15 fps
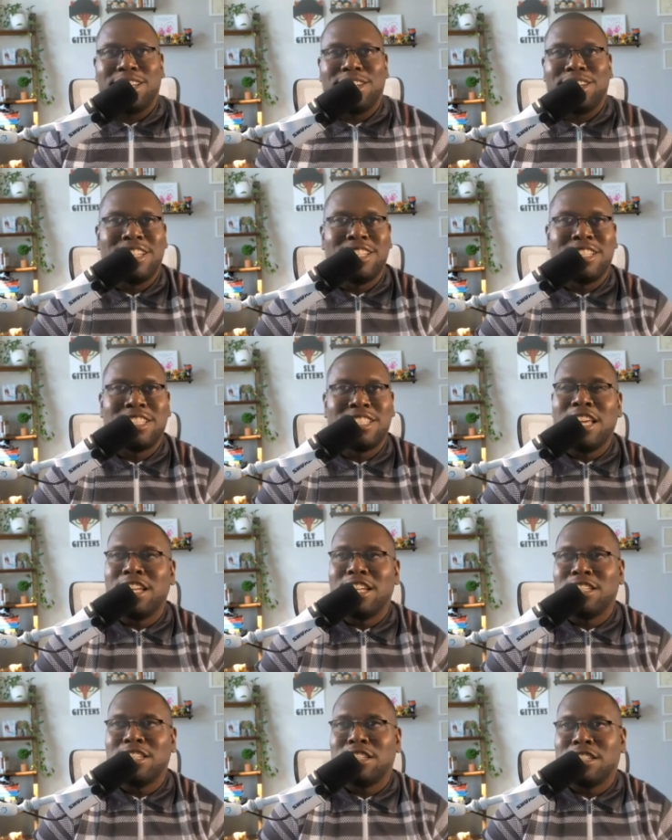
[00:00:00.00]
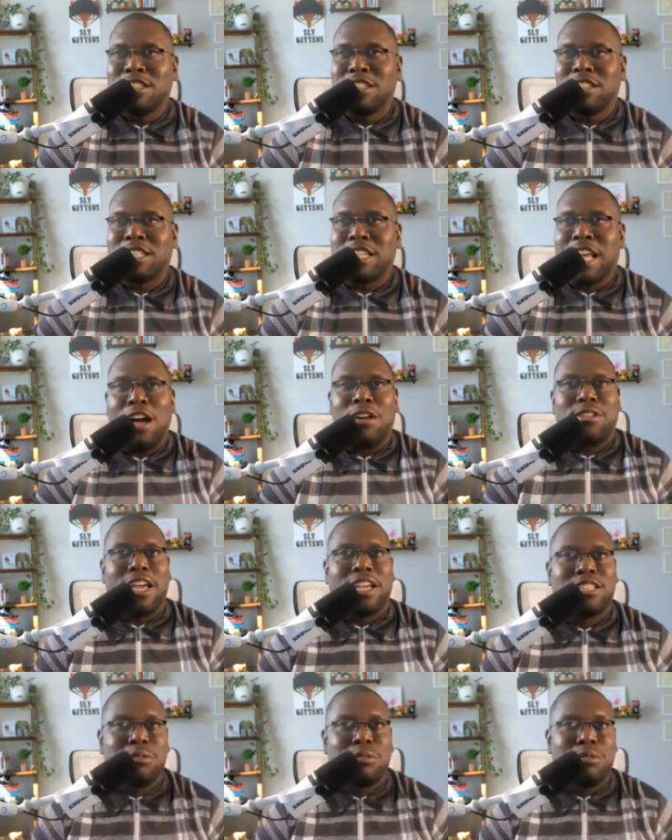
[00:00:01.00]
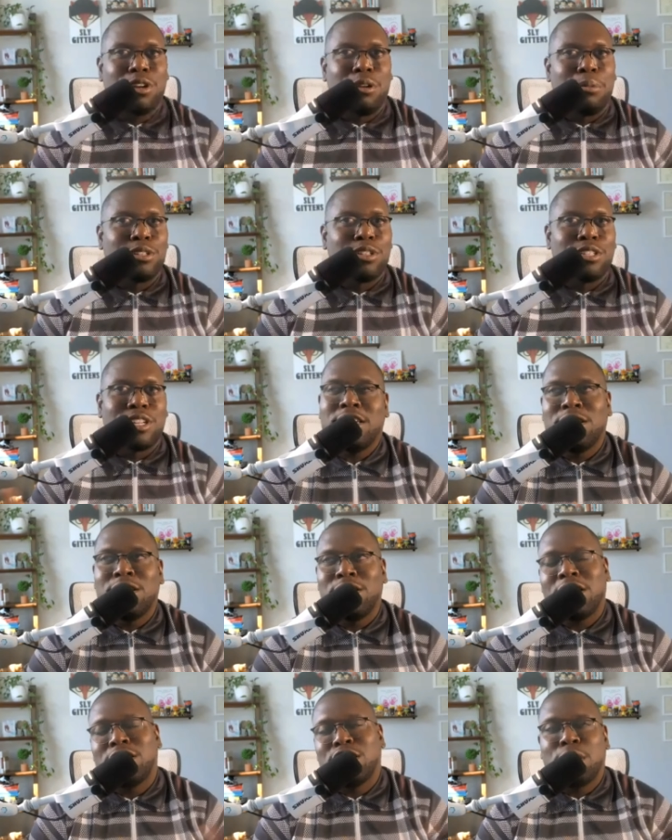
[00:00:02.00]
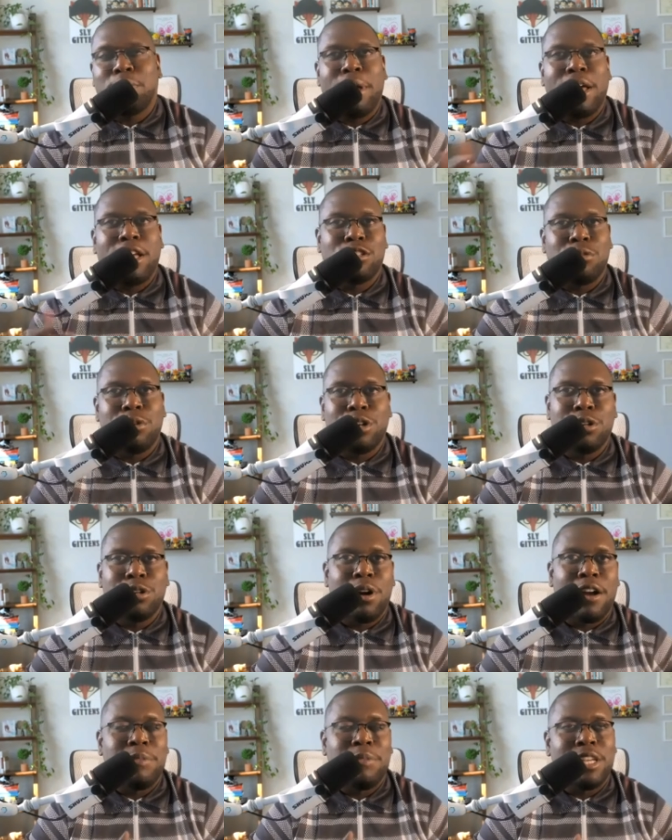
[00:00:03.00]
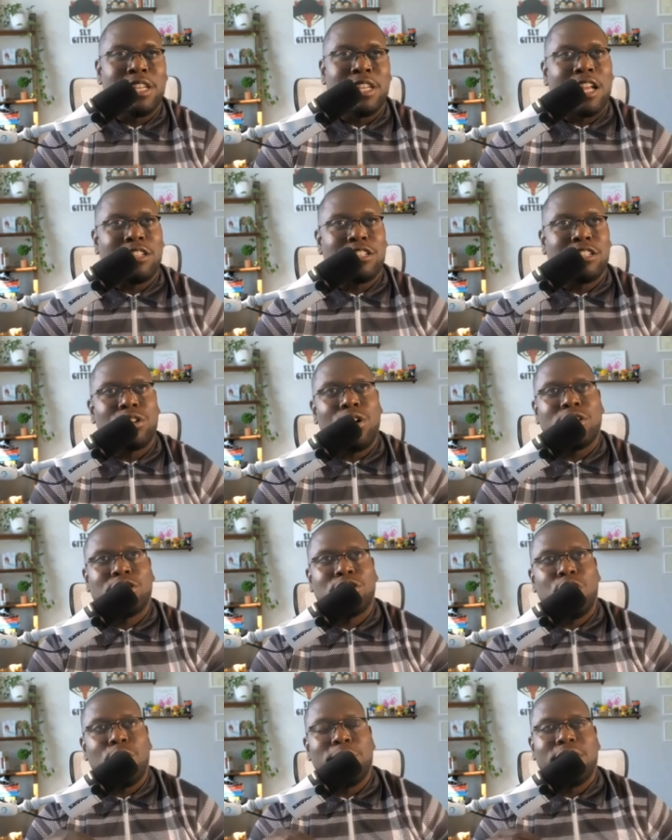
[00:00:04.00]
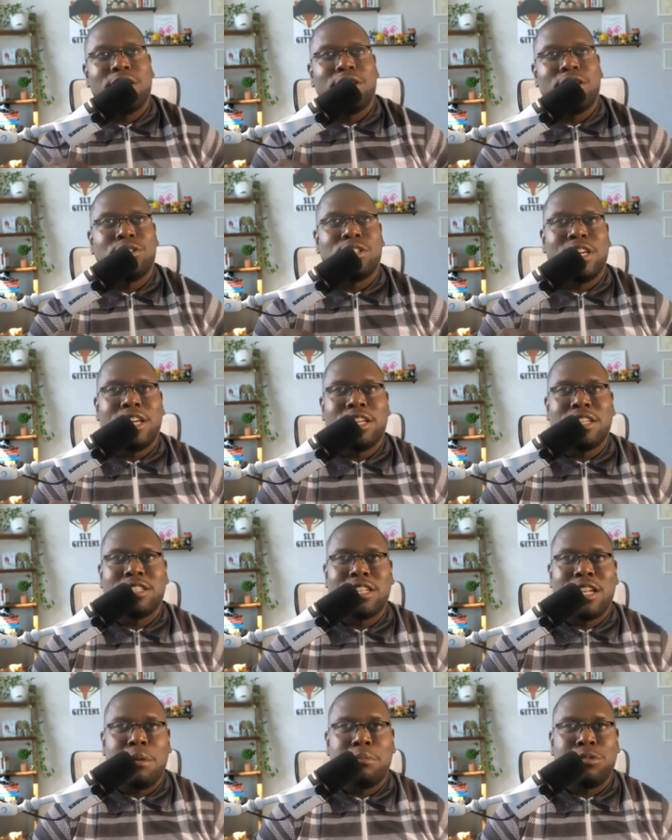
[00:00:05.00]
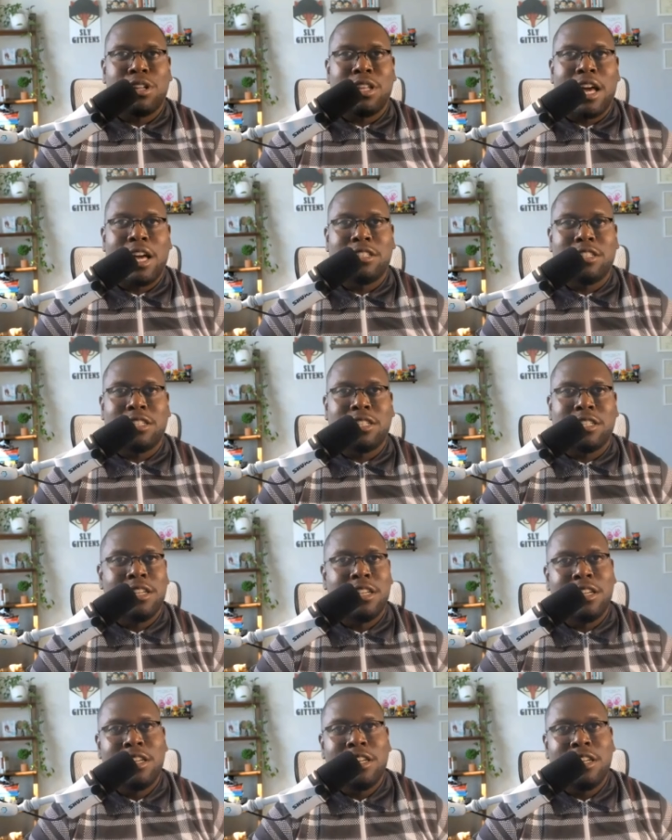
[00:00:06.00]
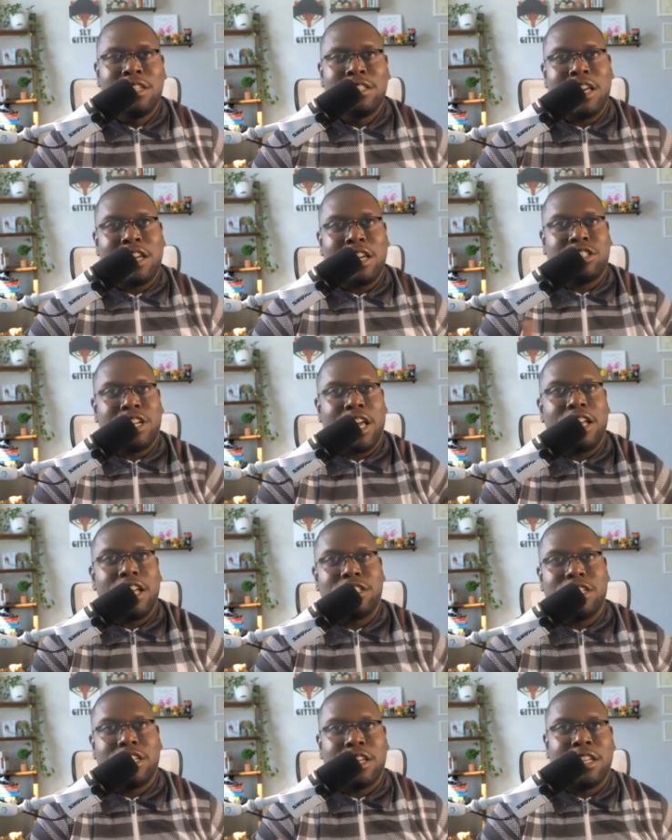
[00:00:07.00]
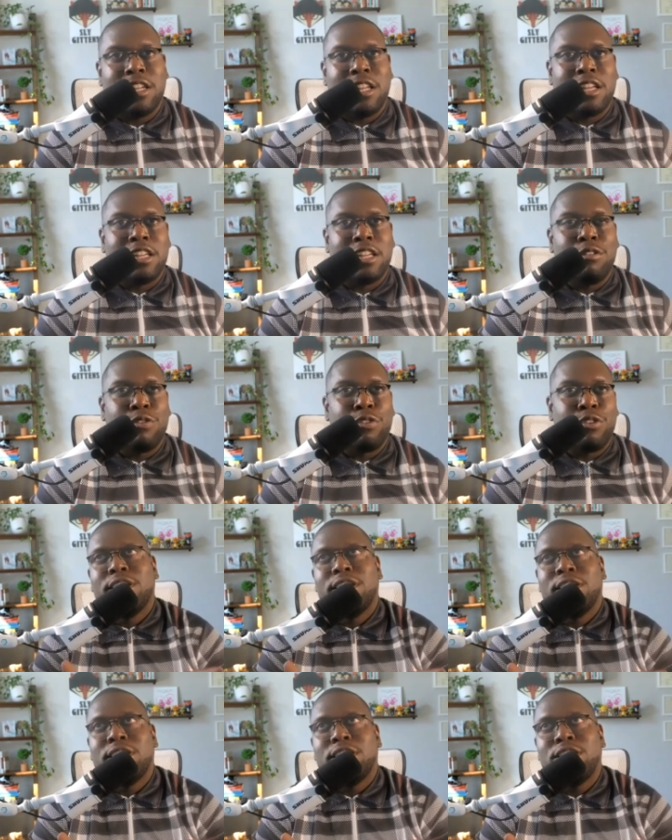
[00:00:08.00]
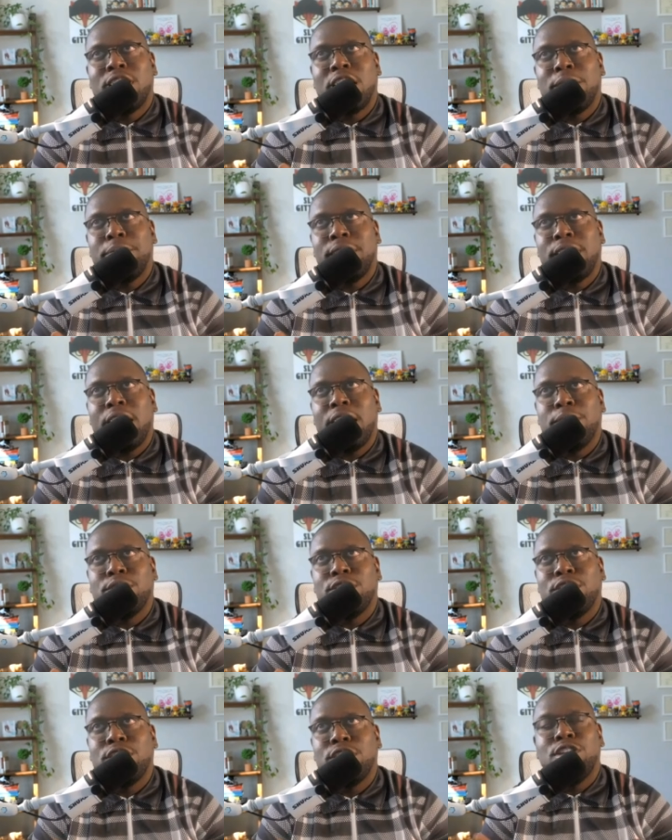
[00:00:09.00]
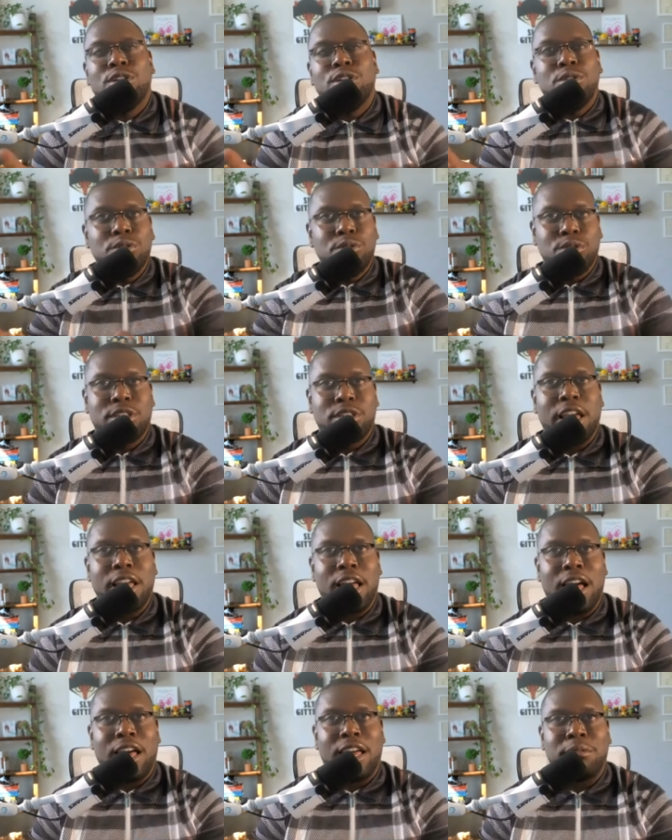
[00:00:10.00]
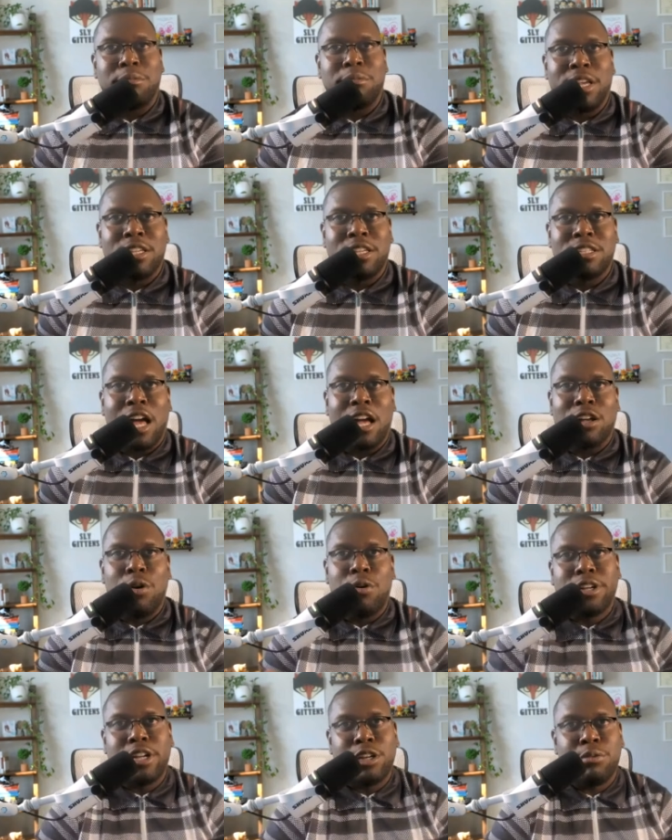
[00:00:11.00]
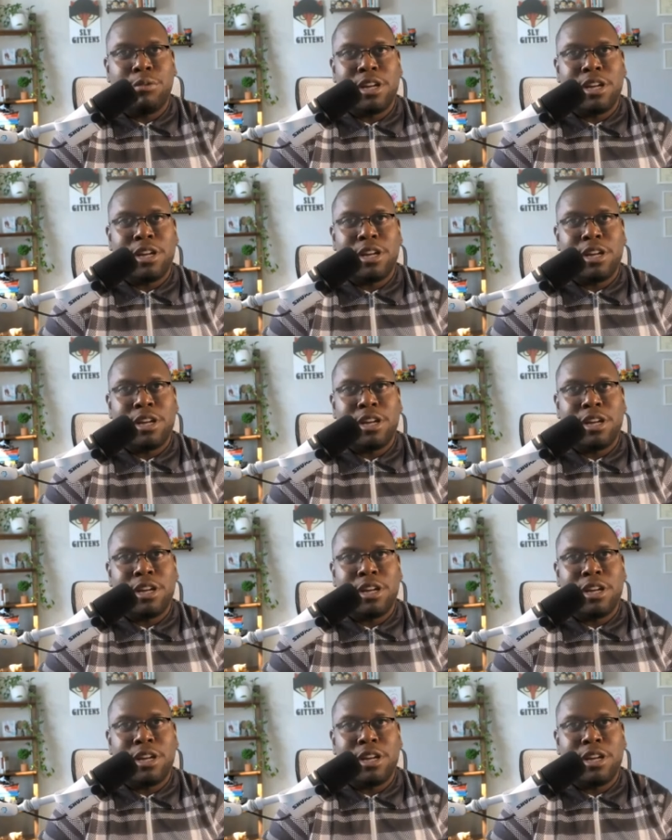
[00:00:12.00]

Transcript: Like it didn't sound like someone a person of color. That just depends on where you are. But I just saw so many little things that I'm realizing that's changing. And even for me, you gotta be able to use AI. It's not going anywhere.